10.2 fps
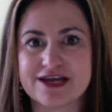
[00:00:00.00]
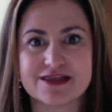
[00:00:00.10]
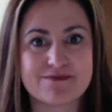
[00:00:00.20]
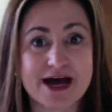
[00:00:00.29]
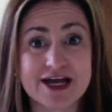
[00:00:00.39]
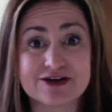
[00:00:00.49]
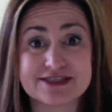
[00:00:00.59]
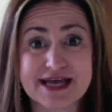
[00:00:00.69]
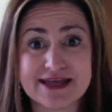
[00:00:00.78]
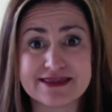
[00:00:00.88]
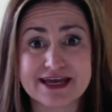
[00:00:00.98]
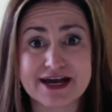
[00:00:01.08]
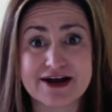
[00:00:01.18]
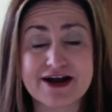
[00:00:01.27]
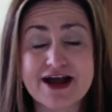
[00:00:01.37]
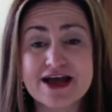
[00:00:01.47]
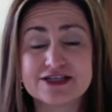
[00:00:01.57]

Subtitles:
in the buyer's head there.